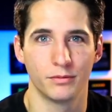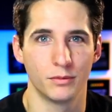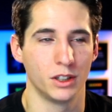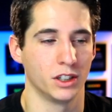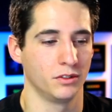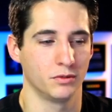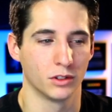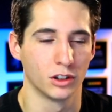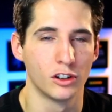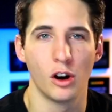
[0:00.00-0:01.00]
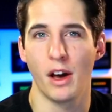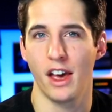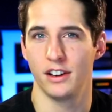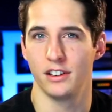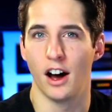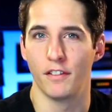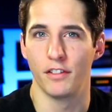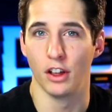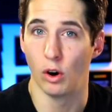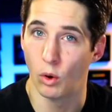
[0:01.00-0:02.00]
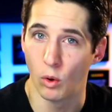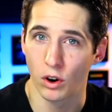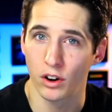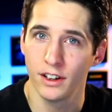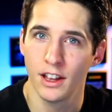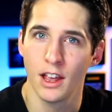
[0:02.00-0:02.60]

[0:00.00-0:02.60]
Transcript: low end of the horn,